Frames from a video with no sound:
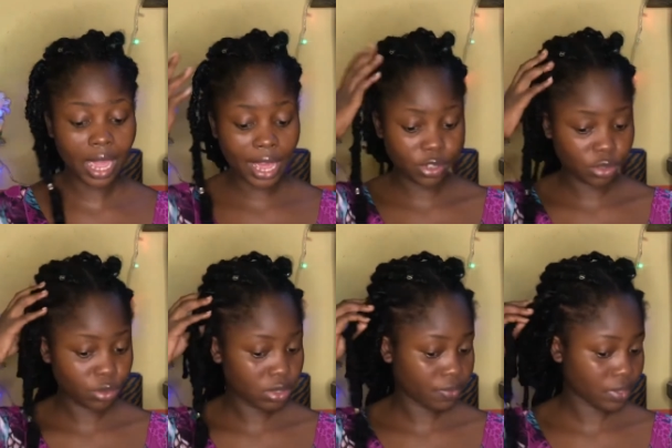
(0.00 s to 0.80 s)
I
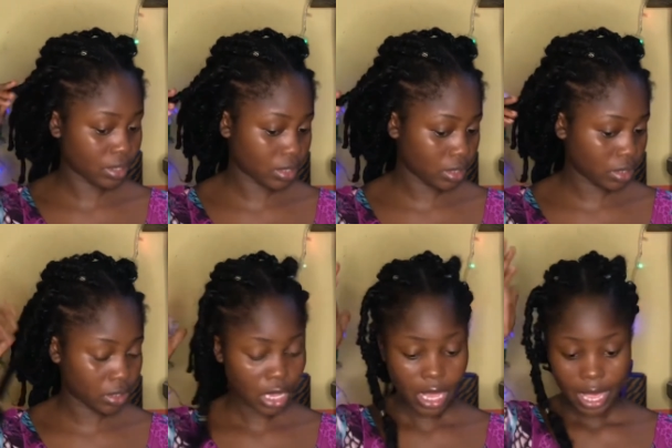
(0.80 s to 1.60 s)
used for this,
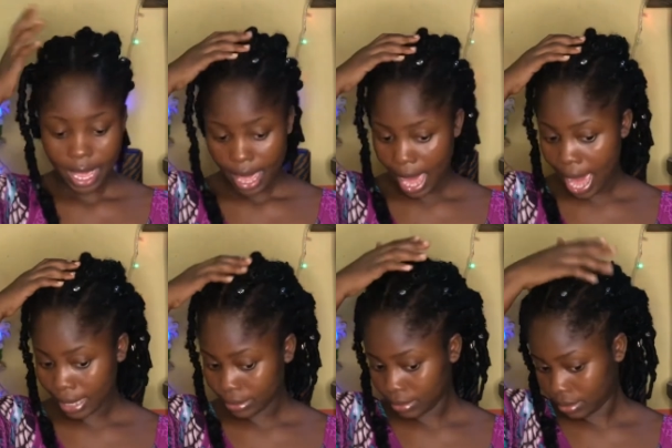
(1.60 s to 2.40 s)
and
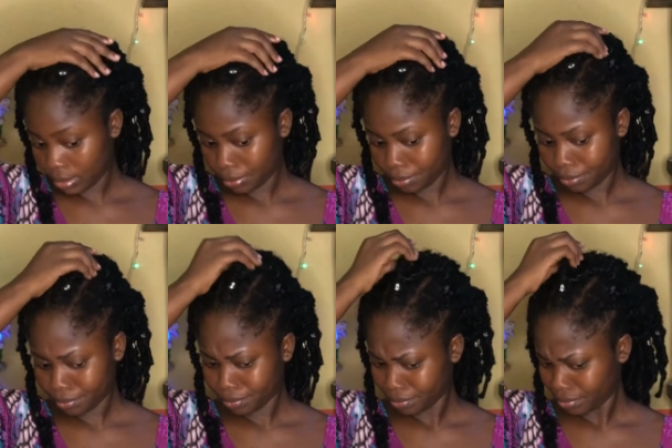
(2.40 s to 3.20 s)

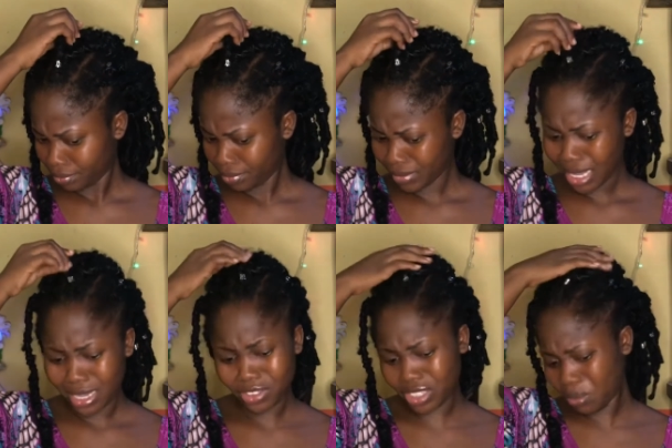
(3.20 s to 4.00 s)
it
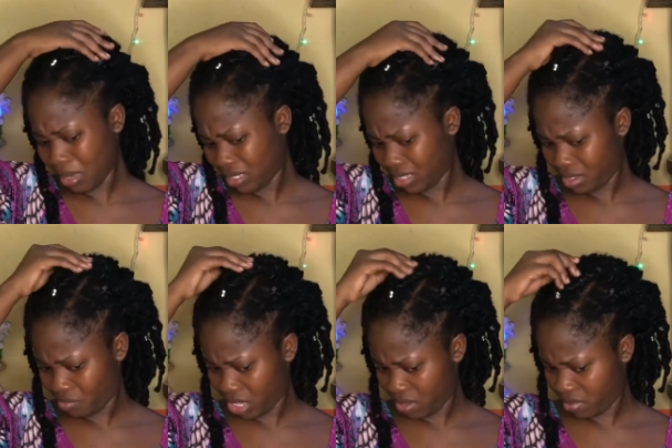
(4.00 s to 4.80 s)
just makes it
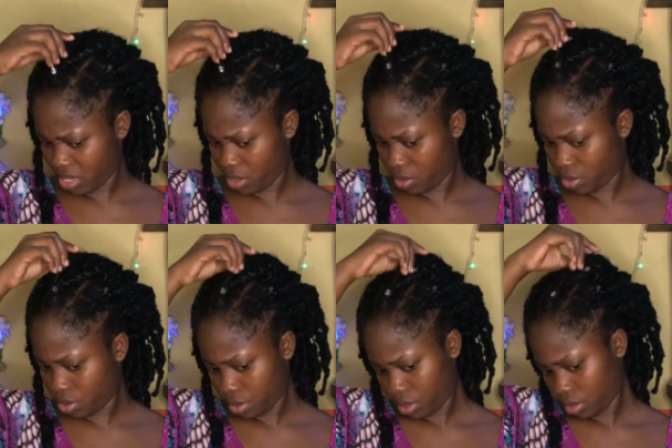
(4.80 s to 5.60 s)
really really look
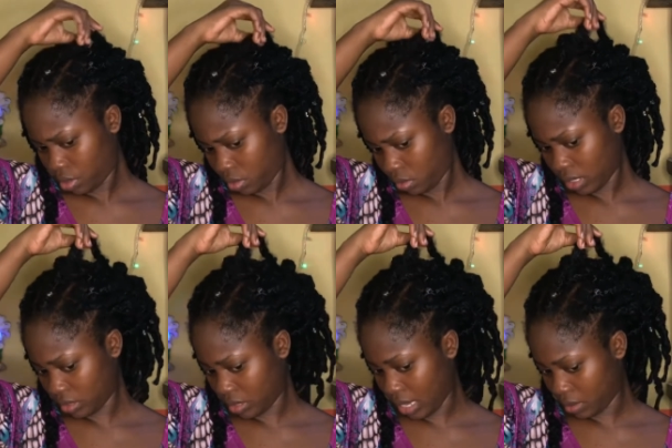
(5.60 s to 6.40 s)
good. I
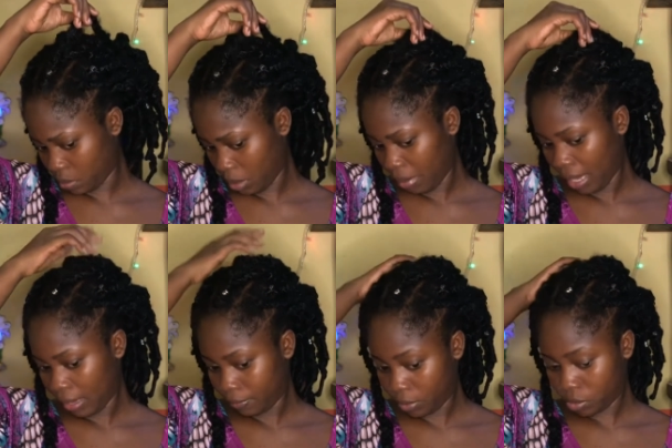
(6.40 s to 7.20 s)
just like the way my hair
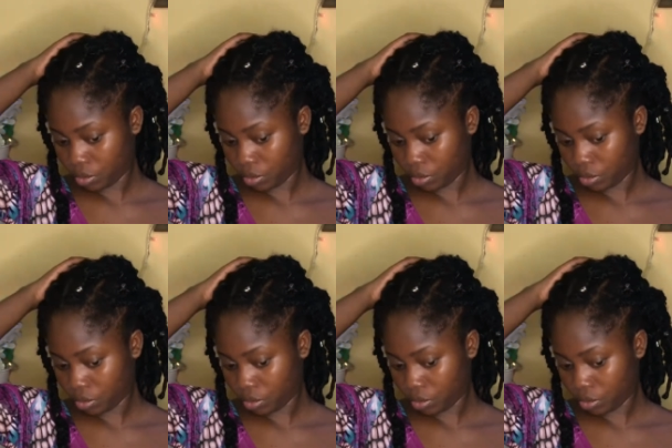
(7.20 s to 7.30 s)
feels right. So